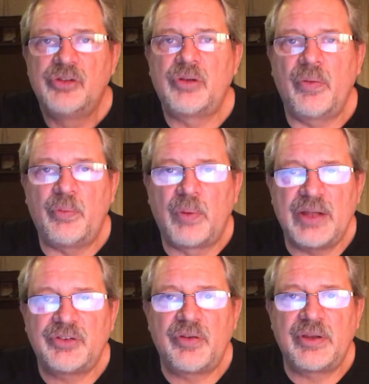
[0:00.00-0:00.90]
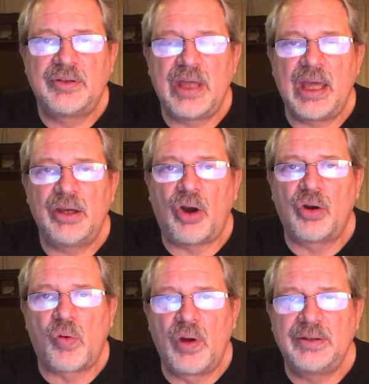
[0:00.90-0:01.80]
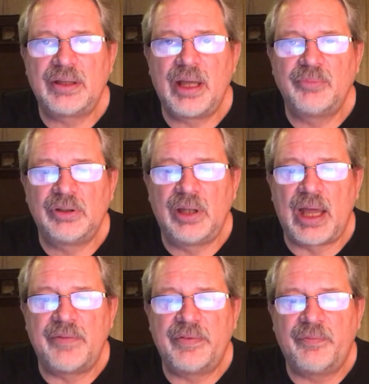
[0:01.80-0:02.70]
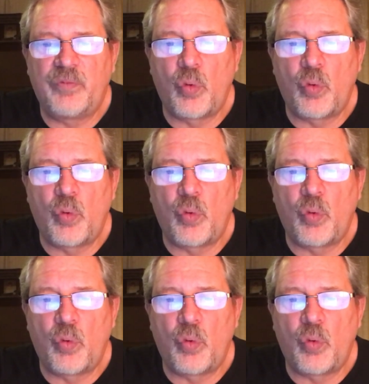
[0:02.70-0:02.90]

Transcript: So the rest of the dead are going to come to life